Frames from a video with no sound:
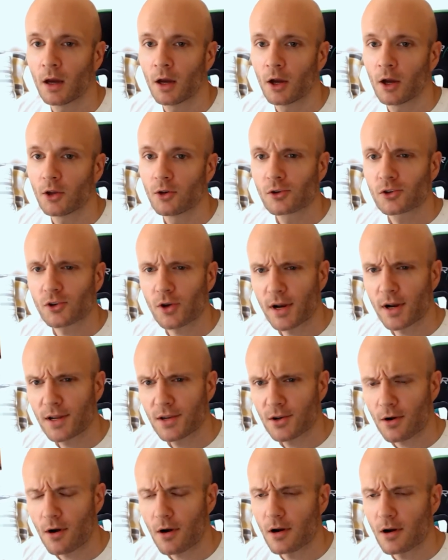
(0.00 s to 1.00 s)
You're training
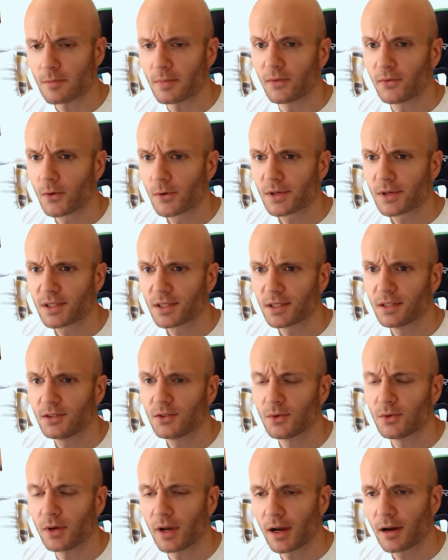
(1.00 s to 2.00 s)
your heart by forcing it
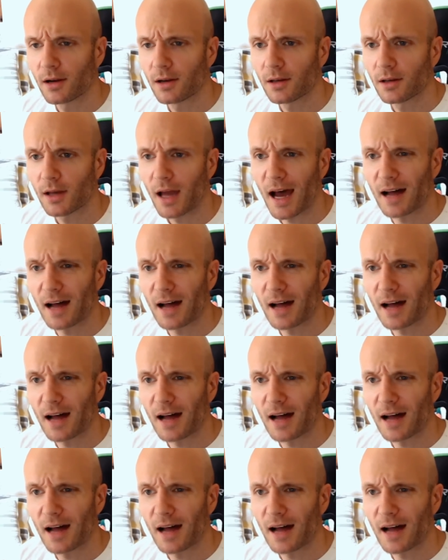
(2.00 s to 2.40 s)
into an area